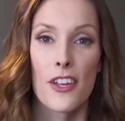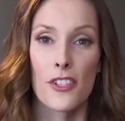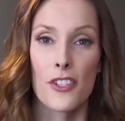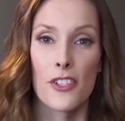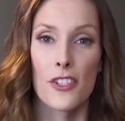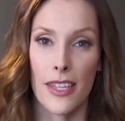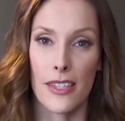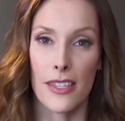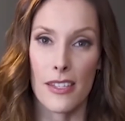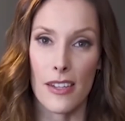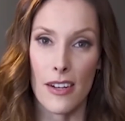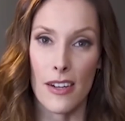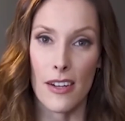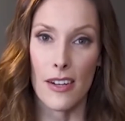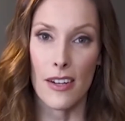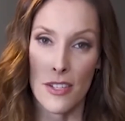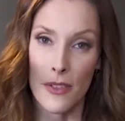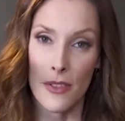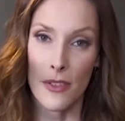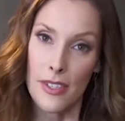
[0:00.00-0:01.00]
so it can
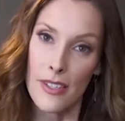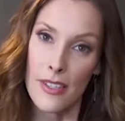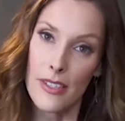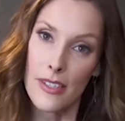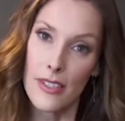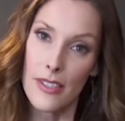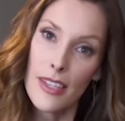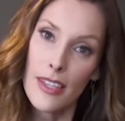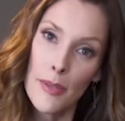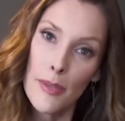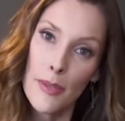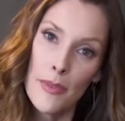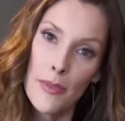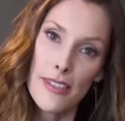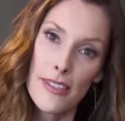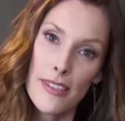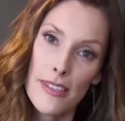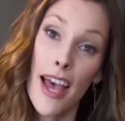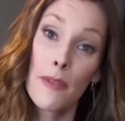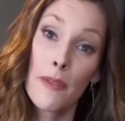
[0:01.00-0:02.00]
start to use the sleep
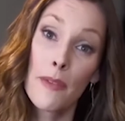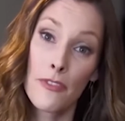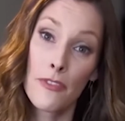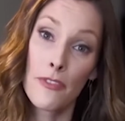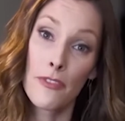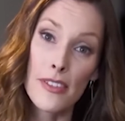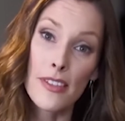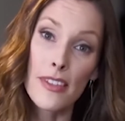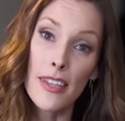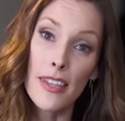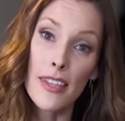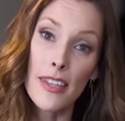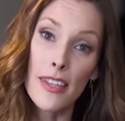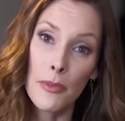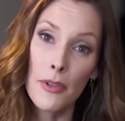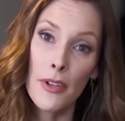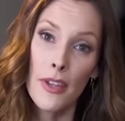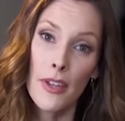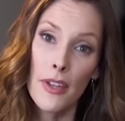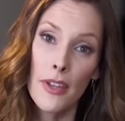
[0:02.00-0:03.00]
as a time for sleep.